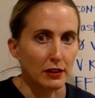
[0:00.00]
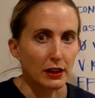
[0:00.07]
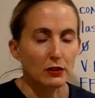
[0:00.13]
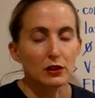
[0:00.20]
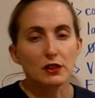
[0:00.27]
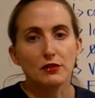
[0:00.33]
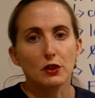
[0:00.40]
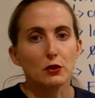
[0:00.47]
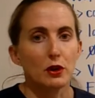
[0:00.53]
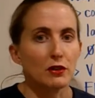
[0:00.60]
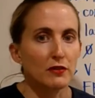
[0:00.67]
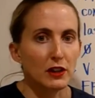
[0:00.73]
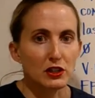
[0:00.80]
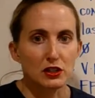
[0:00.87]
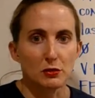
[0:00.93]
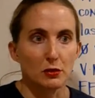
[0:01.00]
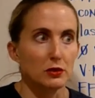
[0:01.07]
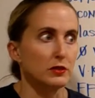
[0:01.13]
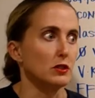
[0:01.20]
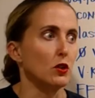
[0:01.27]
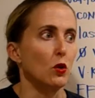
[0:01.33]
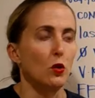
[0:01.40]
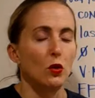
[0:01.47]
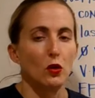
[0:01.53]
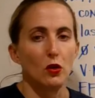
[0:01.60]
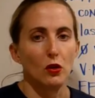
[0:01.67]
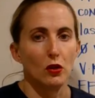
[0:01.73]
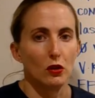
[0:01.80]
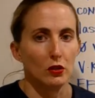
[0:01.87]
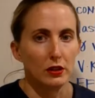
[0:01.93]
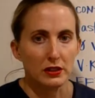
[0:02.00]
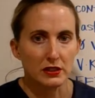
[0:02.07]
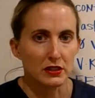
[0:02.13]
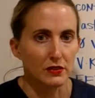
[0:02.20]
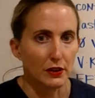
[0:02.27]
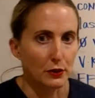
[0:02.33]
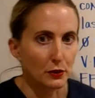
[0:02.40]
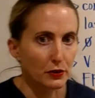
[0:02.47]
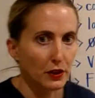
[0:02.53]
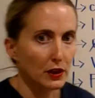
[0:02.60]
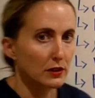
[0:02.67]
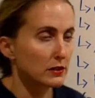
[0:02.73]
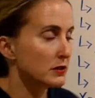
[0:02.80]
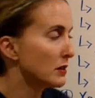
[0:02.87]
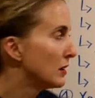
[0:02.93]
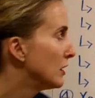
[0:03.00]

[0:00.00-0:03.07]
like leafy green vegetables and a whole list of other things.